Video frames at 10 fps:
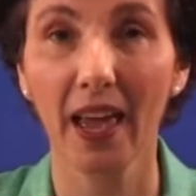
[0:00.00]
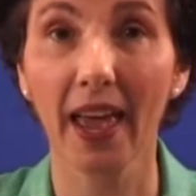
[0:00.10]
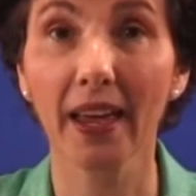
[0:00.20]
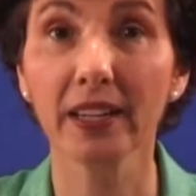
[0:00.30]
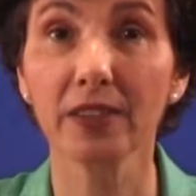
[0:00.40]

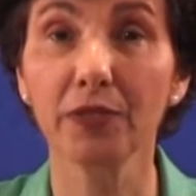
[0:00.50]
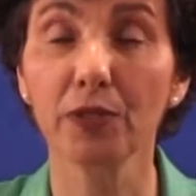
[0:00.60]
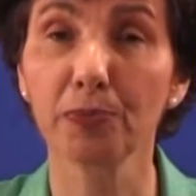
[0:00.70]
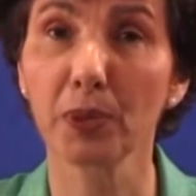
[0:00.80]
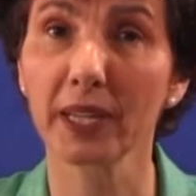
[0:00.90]
And if
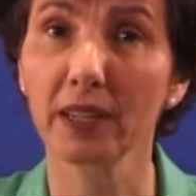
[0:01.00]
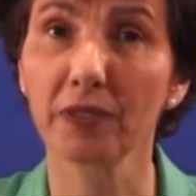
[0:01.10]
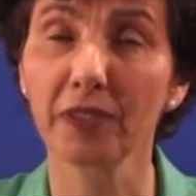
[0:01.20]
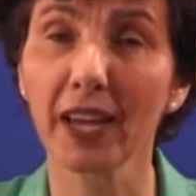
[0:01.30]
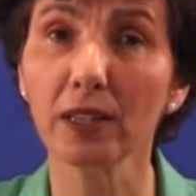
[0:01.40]
you
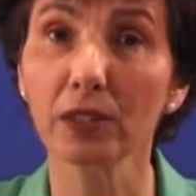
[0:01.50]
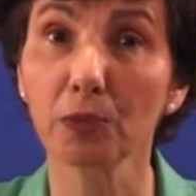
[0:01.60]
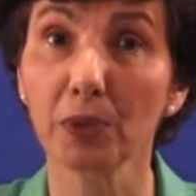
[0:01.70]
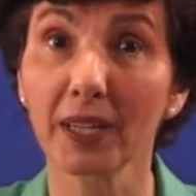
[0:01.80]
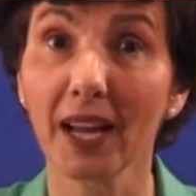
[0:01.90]
fail
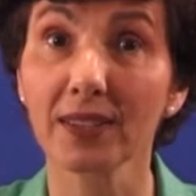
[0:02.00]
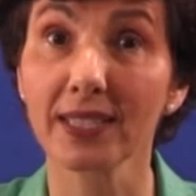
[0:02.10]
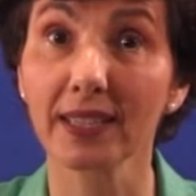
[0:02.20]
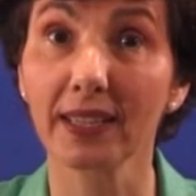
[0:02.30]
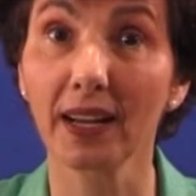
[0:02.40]
to
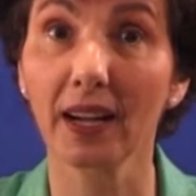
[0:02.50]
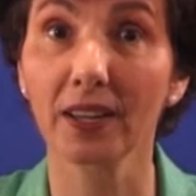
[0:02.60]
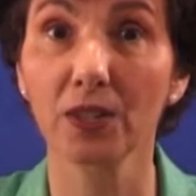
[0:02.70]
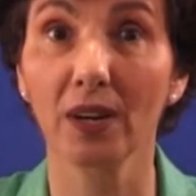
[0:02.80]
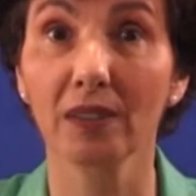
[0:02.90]
pronounce the
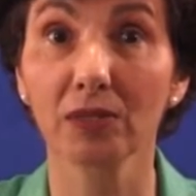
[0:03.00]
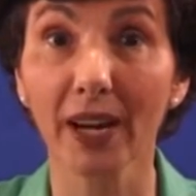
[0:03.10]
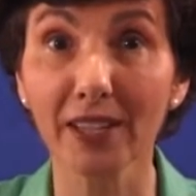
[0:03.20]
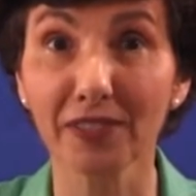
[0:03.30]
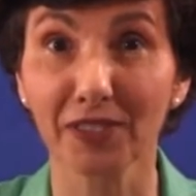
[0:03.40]
ga, you have
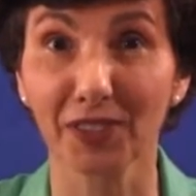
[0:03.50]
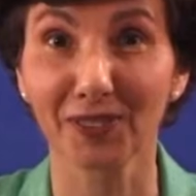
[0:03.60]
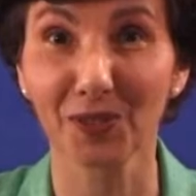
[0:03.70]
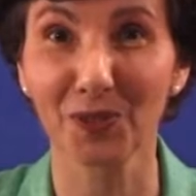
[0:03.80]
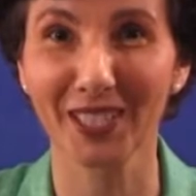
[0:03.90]

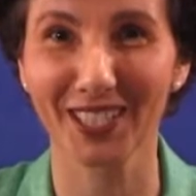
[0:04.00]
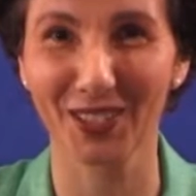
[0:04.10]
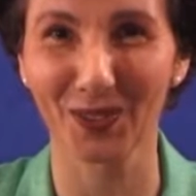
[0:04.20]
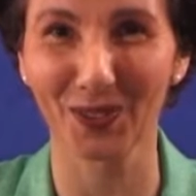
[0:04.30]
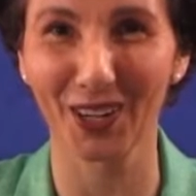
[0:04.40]
rateful, which
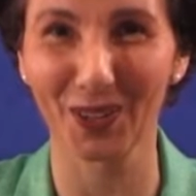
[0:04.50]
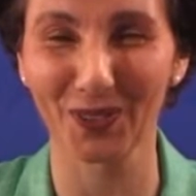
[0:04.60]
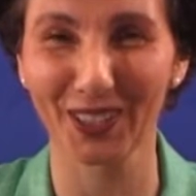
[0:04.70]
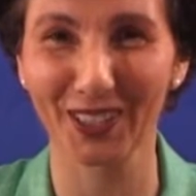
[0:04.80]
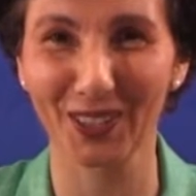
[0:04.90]
is the wrong
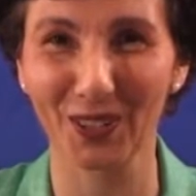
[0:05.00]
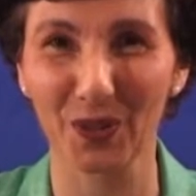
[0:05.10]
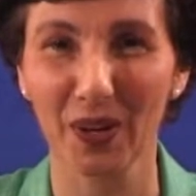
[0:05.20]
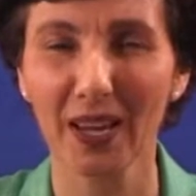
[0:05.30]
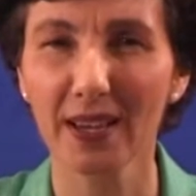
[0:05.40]
word
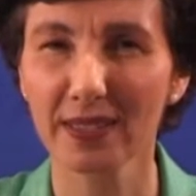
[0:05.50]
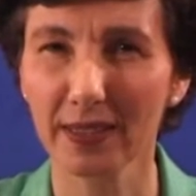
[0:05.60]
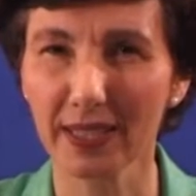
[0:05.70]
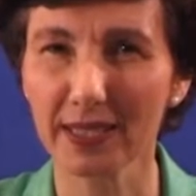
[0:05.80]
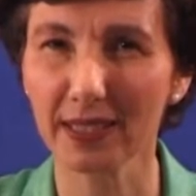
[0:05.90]
too.
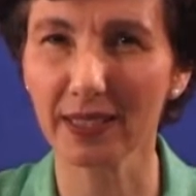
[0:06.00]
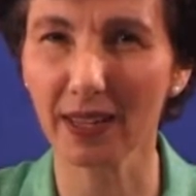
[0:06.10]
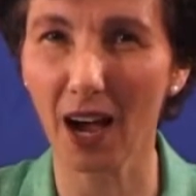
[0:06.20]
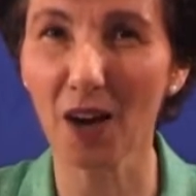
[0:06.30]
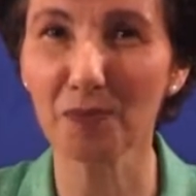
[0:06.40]
So these
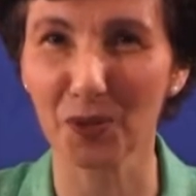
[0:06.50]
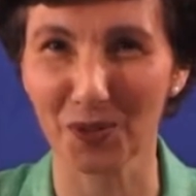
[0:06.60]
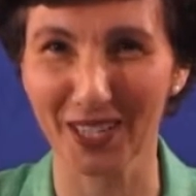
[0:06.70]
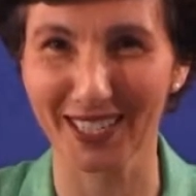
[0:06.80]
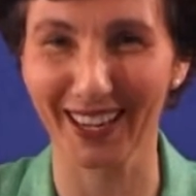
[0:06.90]

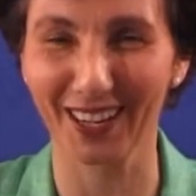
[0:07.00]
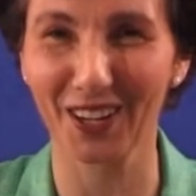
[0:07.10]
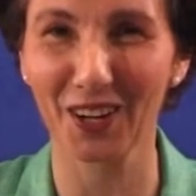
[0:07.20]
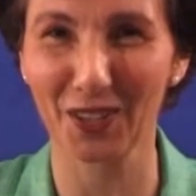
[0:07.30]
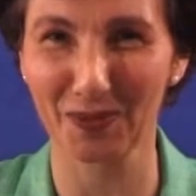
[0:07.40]
combos, as I
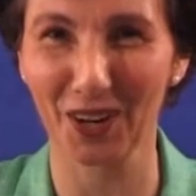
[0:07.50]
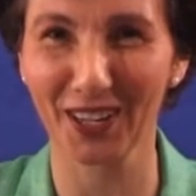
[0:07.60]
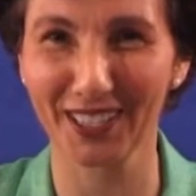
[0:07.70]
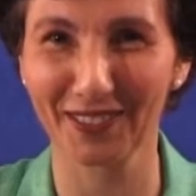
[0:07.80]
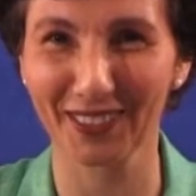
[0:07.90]
call them,
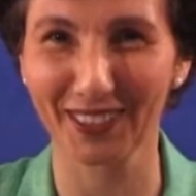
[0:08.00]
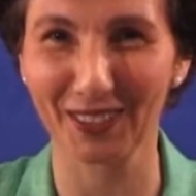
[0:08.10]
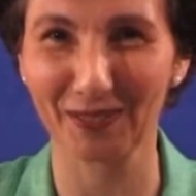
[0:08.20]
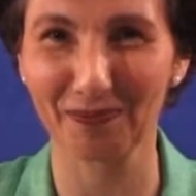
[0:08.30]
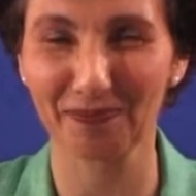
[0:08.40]
are
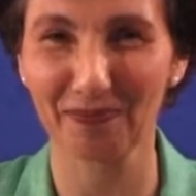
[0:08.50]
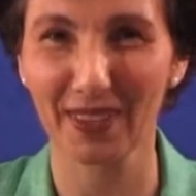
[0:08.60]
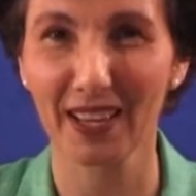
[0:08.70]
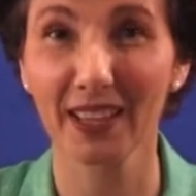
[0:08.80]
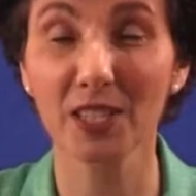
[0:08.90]
difficult.
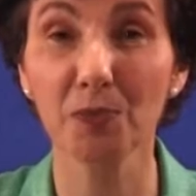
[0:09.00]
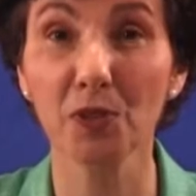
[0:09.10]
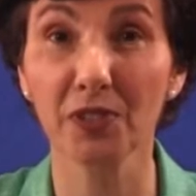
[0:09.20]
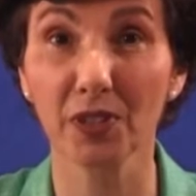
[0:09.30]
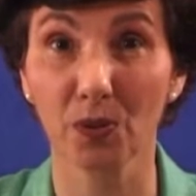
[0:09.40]
Let's
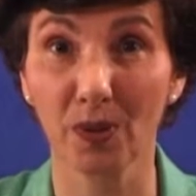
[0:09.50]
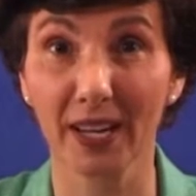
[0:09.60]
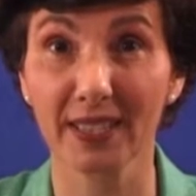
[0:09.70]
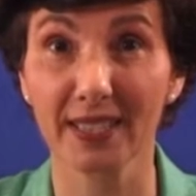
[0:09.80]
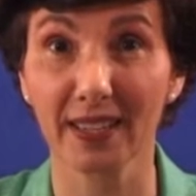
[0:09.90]
move to the
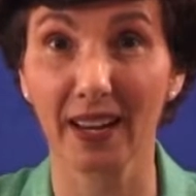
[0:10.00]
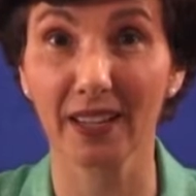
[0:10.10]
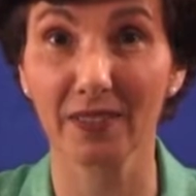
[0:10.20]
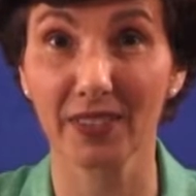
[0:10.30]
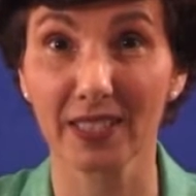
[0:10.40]
right
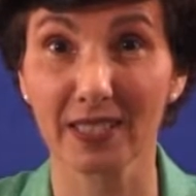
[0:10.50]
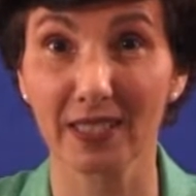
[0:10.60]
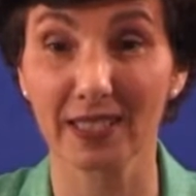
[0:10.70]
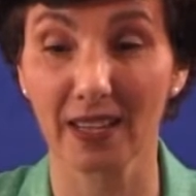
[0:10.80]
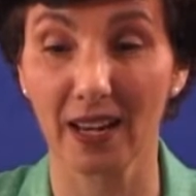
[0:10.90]
side of this
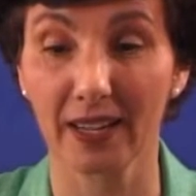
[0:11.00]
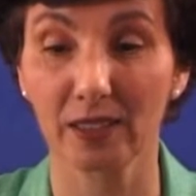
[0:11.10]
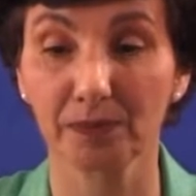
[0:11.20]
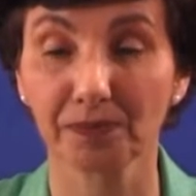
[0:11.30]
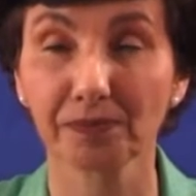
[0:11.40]
slide.